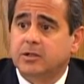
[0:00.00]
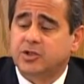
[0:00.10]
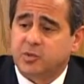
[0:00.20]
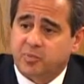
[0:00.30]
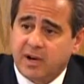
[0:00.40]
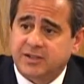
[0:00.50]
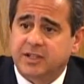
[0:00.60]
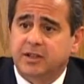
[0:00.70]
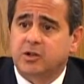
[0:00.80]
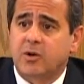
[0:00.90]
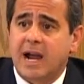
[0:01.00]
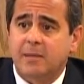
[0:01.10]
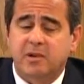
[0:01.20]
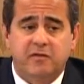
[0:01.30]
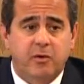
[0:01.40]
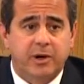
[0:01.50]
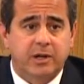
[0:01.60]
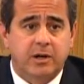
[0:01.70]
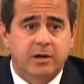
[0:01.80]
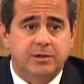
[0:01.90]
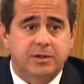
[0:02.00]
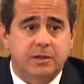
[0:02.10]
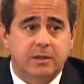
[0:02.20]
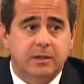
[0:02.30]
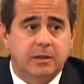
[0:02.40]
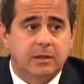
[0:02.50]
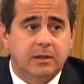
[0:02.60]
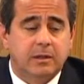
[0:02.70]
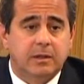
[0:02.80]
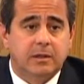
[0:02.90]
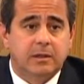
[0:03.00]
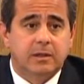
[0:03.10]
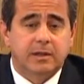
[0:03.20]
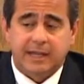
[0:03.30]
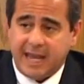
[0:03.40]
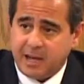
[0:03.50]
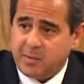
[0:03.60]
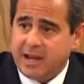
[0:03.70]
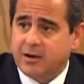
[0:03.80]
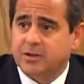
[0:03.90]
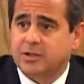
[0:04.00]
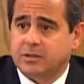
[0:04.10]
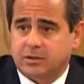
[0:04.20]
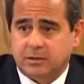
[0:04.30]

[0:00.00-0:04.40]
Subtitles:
suppressing the crime before it occurs. The gangbangers,